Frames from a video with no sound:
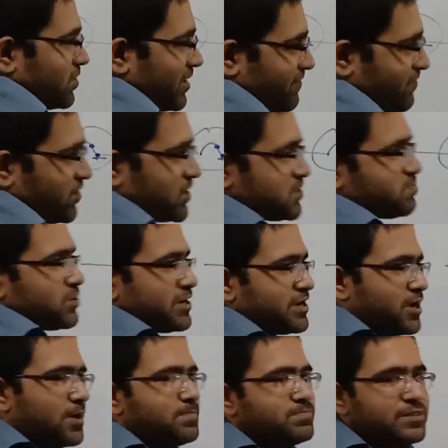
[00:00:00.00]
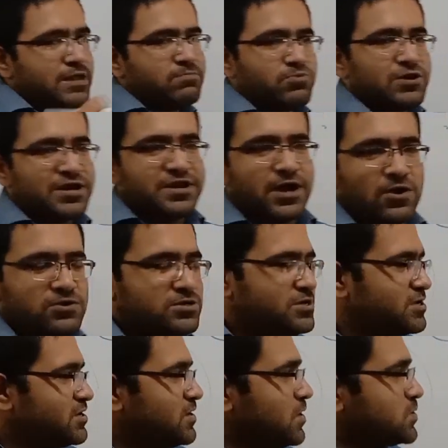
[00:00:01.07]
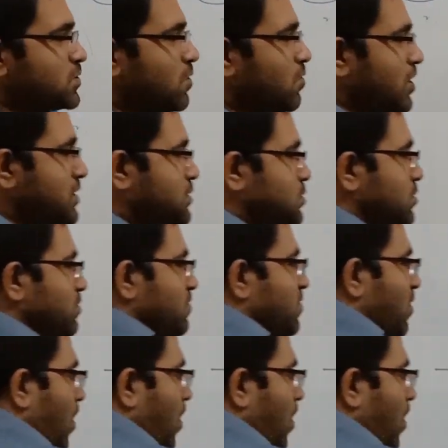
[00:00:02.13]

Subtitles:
Okay, first pull it up, then pull it down. So what should